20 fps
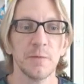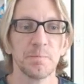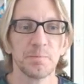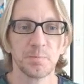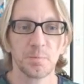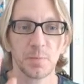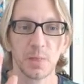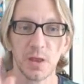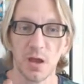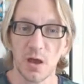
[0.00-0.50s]

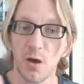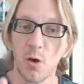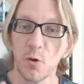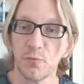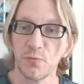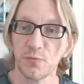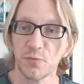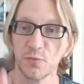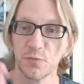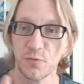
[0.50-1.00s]

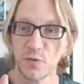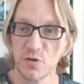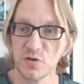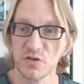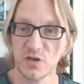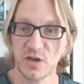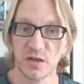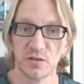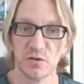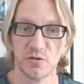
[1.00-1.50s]
First
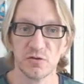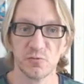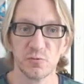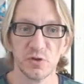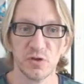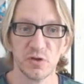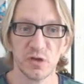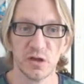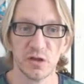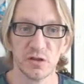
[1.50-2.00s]
thing though is when
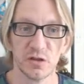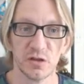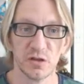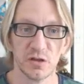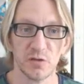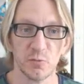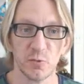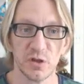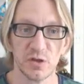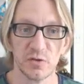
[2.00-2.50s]
you get
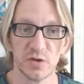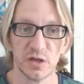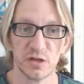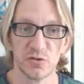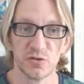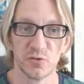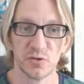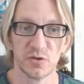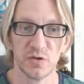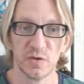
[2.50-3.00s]

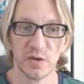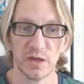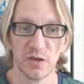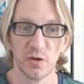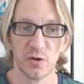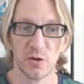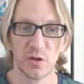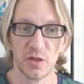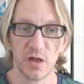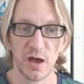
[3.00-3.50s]
JoyToKey,
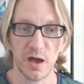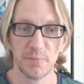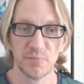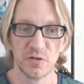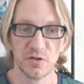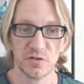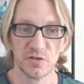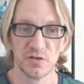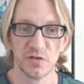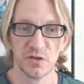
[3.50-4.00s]
go to
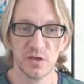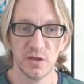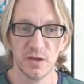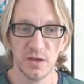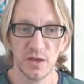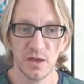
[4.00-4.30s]
options,